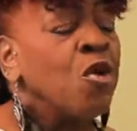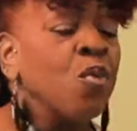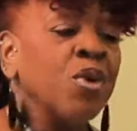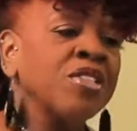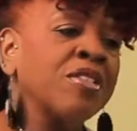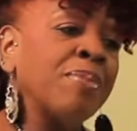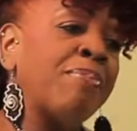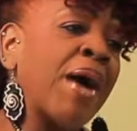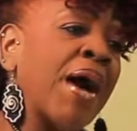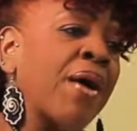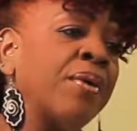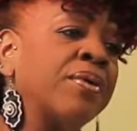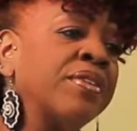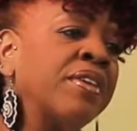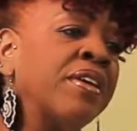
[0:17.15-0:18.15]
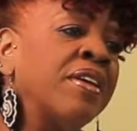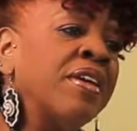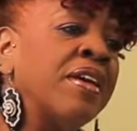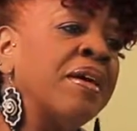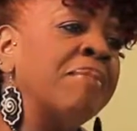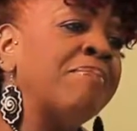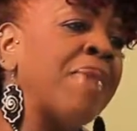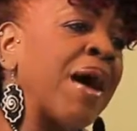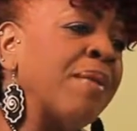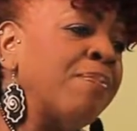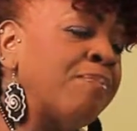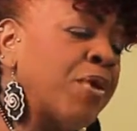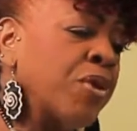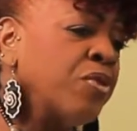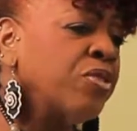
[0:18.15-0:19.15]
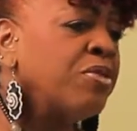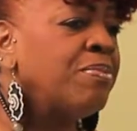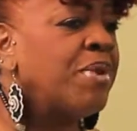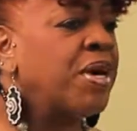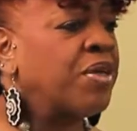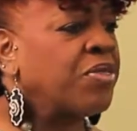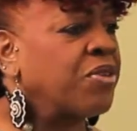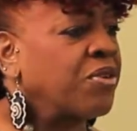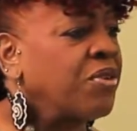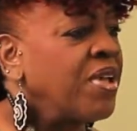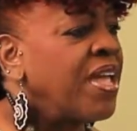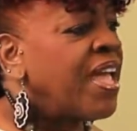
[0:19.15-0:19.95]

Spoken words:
was about my birth mother